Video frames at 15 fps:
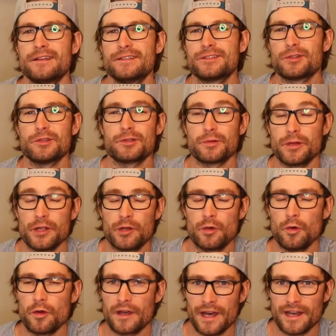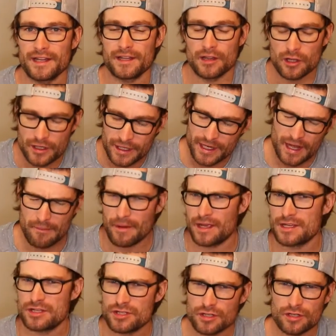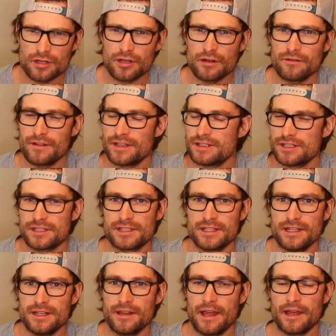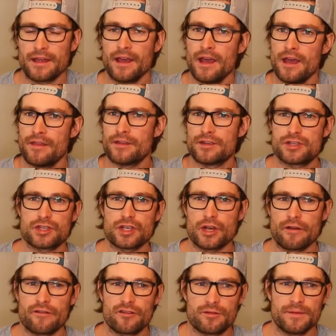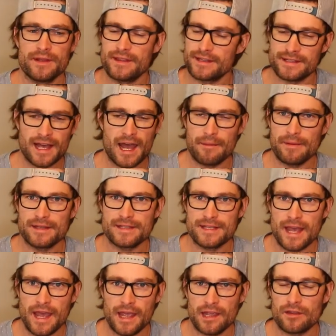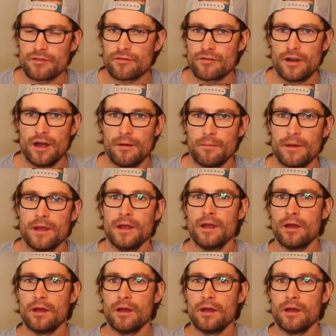So it was really cool kind of looking at my serve and just seeing like the serve speed, the time it takes from